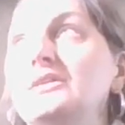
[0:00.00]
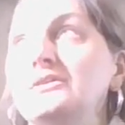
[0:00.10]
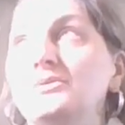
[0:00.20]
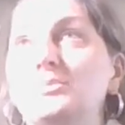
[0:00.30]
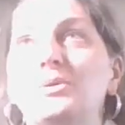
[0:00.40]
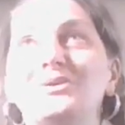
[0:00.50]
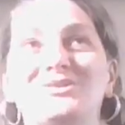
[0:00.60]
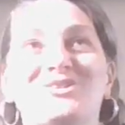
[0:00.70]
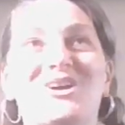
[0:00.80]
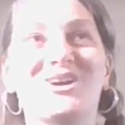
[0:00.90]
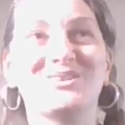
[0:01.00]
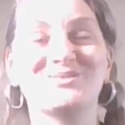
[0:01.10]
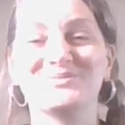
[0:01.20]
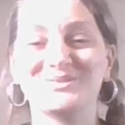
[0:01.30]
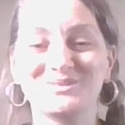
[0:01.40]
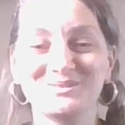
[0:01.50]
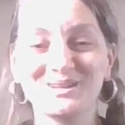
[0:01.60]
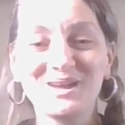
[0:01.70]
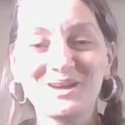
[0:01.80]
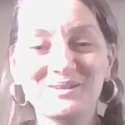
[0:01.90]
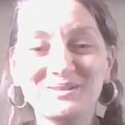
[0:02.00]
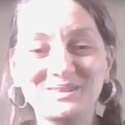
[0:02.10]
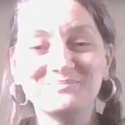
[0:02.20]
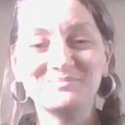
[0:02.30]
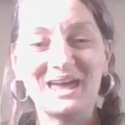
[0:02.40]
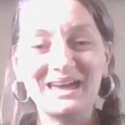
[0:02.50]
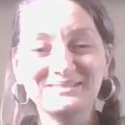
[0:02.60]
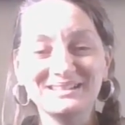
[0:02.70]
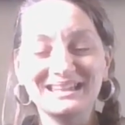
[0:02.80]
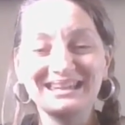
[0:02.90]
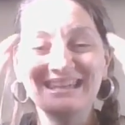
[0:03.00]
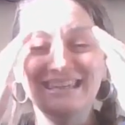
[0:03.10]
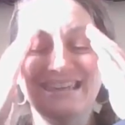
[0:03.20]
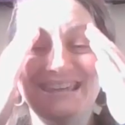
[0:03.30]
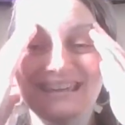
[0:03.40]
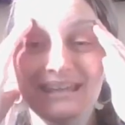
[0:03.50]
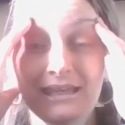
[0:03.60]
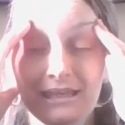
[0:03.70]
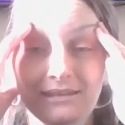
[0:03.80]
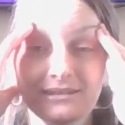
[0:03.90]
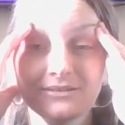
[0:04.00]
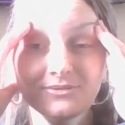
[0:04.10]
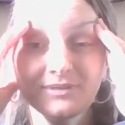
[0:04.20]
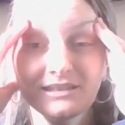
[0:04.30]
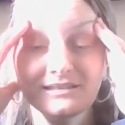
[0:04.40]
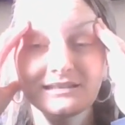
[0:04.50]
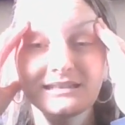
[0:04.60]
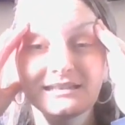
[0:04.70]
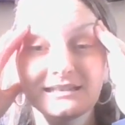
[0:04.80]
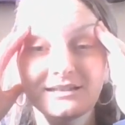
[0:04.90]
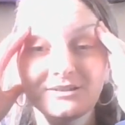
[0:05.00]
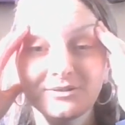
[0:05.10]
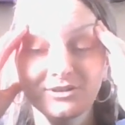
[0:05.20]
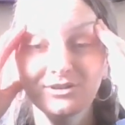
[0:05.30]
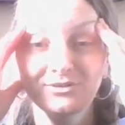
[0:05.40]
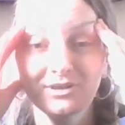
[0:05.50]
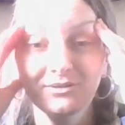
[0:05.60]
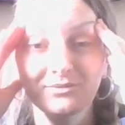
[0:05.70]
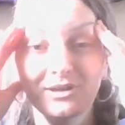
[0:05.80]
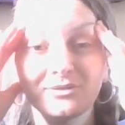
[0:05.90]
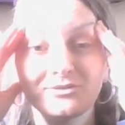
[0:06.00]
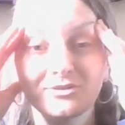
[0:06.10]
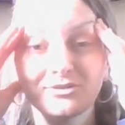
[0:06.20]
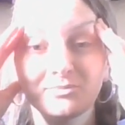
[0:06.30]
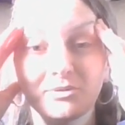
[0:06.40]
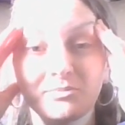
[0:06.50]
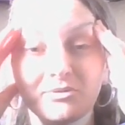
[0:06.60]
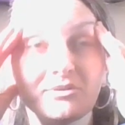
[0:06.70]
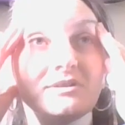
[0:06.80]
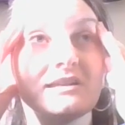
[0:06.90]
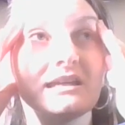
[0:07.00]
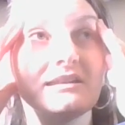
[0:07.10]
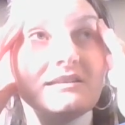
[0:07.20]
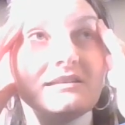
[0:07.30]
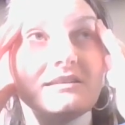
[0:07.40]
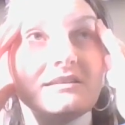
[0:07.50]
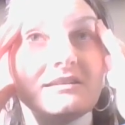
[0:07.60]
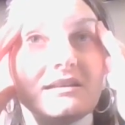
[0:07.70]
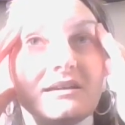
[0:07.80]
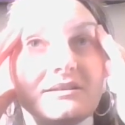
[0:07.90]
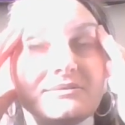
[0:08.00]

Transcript: nothing to apologize for. What the hell? There's obviously a lot that you don't know, Josh Babarindi. This is